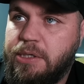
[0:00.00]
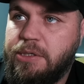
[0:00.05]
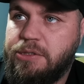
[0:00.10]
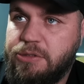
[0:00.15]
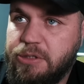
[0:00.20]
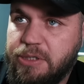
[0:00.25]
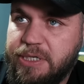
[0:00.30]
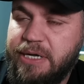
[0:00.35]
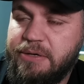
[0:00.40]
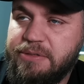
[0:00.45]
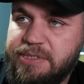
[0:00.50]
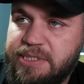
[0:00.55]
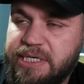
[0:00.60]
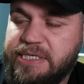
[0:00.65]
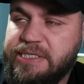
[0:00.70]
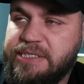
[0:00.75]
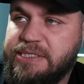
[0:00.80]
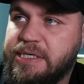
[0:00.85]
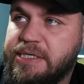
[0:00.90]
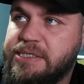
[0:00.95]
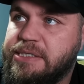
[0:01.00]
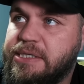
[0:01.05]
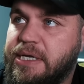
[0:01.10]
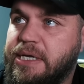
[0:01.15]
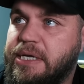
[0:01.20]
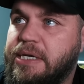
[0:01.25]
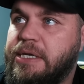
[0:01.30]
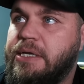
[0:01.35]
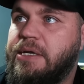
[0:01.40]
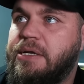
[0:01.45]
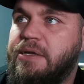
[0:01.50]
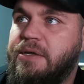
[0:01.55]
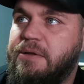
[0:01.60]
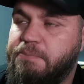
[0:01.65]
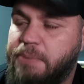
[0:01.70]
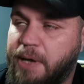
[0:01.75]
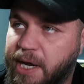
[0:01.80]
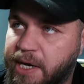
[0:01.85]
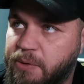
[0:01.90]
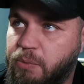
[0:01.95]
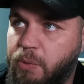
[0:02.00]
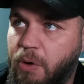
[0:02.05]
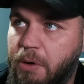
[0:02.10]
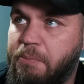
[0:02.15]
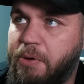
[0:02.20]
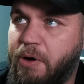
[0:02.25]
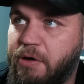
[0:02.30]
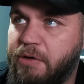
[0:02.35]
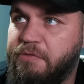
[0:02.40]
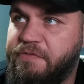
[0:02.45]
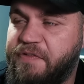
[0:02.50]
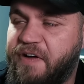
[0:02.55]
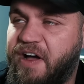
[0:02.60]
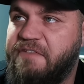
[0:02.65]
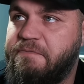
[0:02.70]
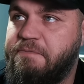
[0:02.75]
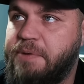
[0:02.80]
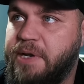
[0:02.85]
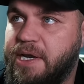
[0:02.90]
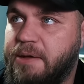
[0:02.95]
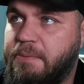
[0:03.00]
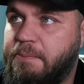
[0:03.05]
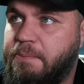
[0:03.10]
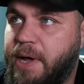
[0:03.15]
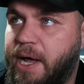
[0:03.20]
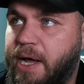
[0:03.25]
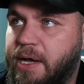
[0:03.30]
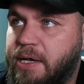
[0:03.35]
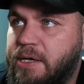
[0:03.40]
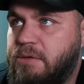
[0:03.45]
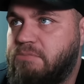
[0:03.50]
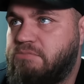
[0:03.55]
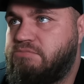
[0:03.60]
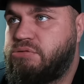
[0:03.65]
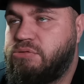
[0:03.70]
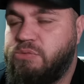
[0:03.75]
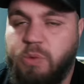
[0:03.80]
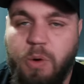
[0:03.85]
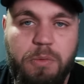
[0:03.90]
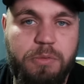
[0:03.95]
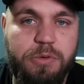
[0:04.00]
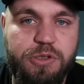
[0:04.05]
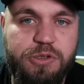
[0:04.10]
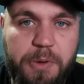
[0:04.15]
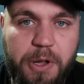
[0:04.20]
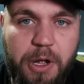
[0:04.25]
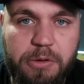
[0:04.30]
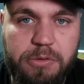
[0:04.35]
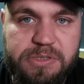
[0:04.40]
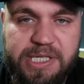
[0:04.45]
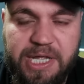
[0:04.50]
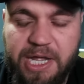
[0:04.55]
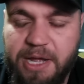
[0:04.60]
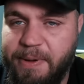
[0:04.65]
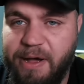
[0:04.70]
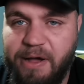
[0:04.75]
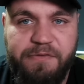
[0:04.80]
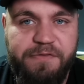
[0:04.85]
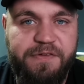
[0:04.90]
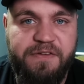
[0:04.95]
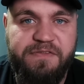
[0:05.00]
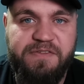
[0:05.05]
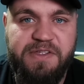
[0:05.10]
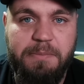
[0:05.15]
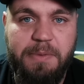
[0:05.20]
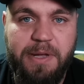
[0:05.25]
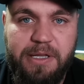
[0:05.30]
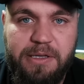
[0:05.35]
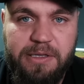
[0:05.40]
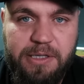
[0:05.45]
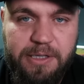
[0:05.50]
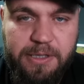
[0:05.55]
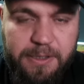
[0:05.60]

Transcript: took out 660, paid £1.5 billion back. What must we owe, Steve? About 50 mil?